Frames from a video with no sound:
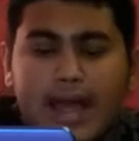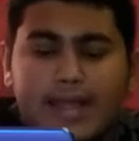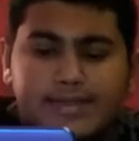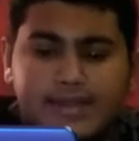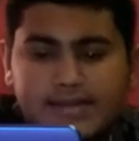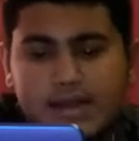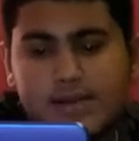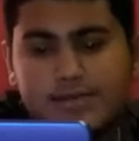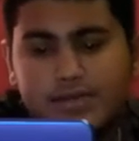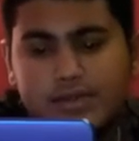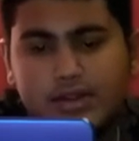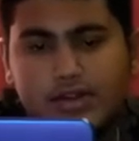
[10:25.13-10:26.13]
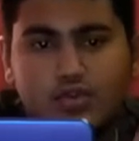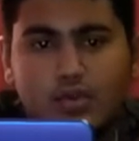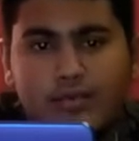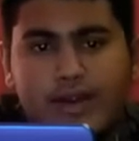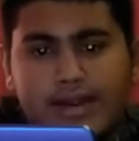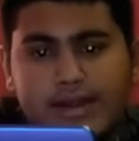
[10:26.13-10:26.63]
And this comes with the
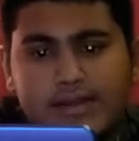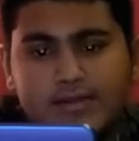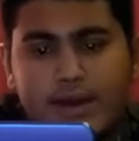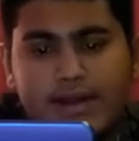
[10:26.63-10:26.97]
two variants.